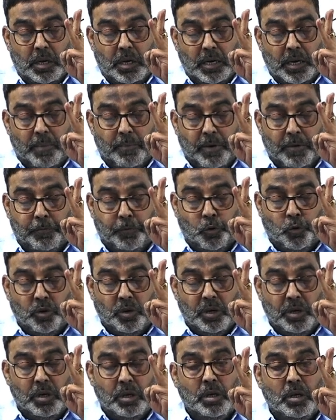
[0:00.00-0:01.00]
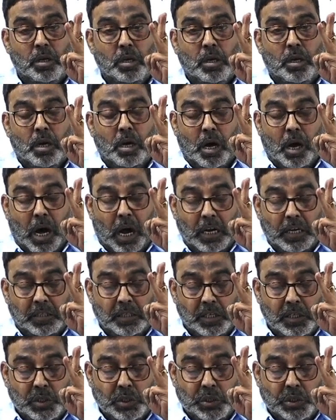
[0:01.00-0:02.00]
Number four,
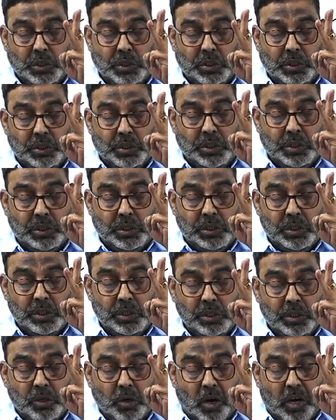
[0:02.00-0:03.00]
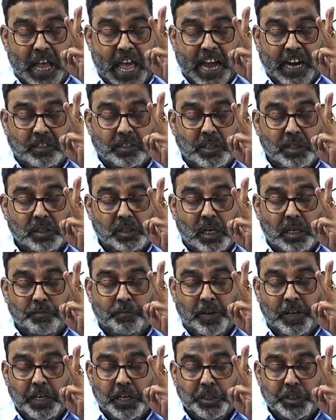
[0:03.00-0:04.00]
alters or actors'
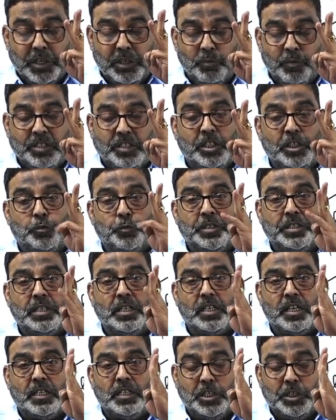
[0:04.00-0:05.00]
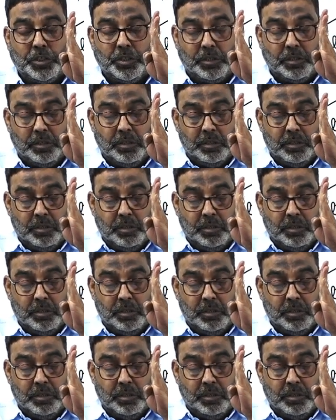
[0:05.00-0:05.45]
confrontation with situational condition.